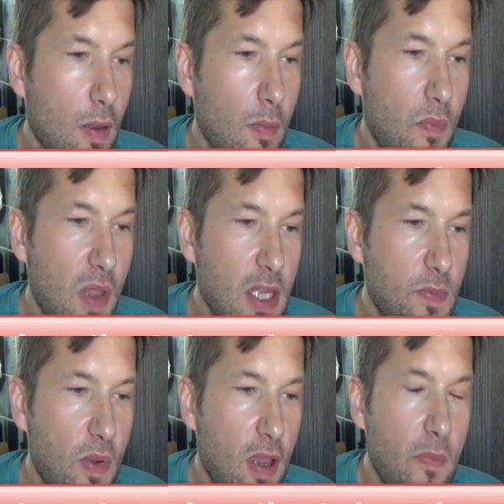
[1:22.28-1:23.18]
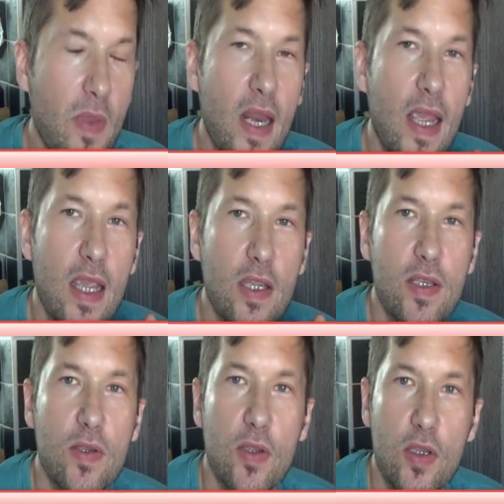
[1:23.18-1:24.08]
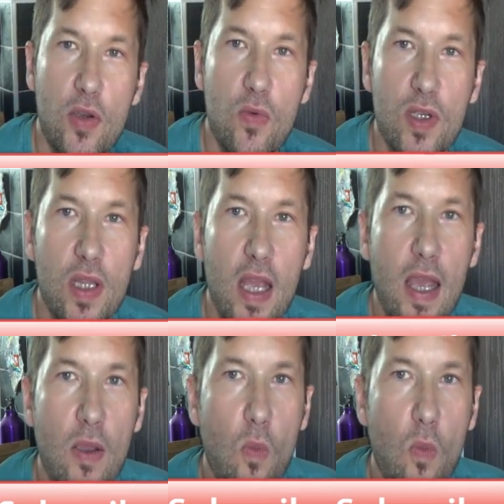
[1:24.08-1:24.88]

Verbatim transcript: beats per minute is usually